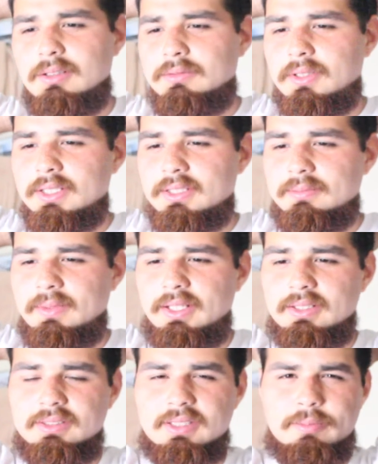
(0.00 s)
know if I should
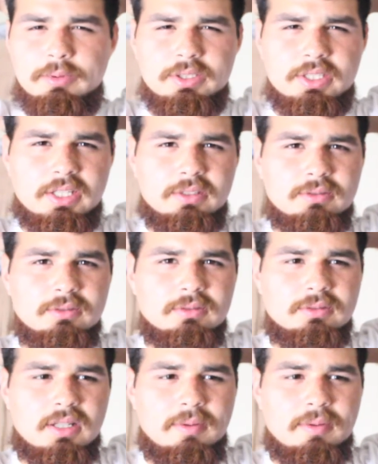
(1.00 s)
make a separate channel